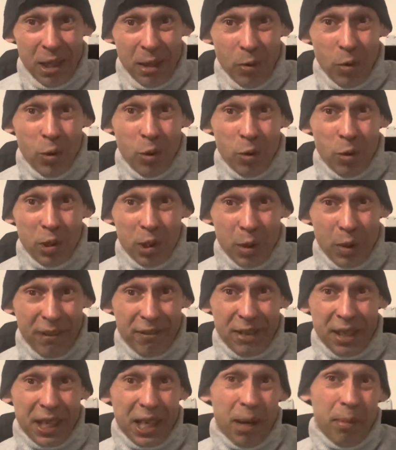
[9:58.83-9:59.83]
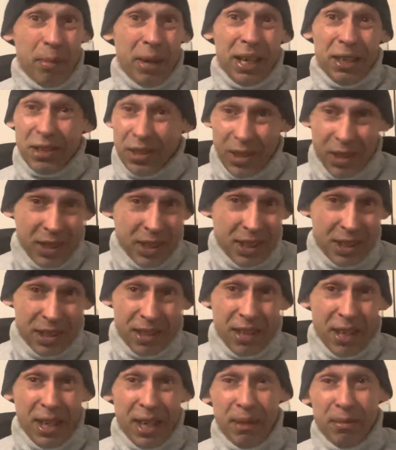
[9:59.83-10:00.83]
or you have to come out certain
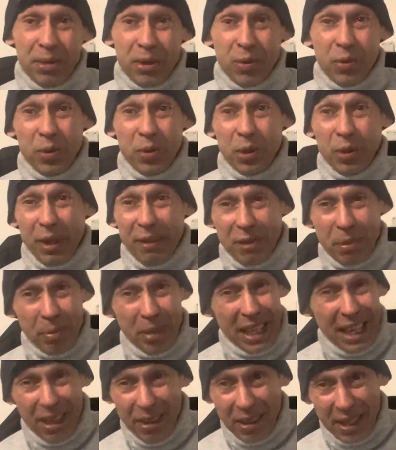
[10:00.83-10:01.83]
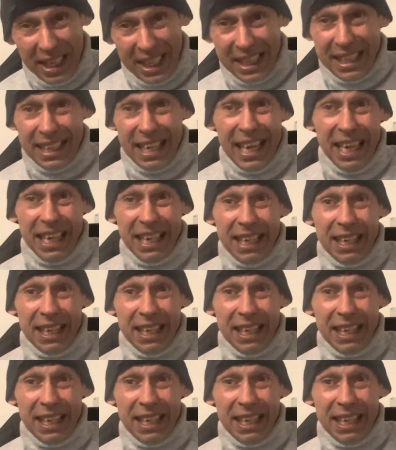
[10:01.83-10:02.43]
times, or you have to be out in gang